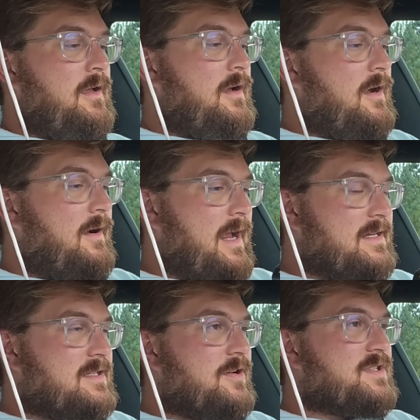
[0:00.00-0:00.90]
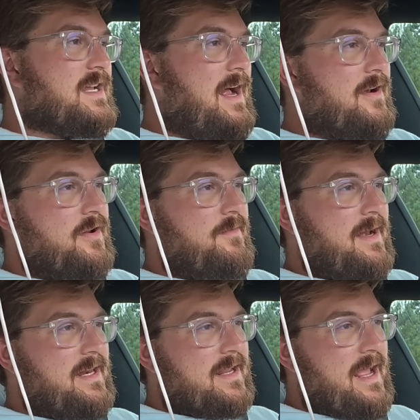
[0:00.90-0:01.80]
All right, so Scott, are you
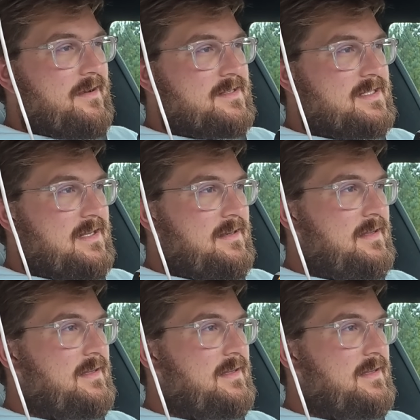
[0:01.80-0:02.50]
ready to count us in?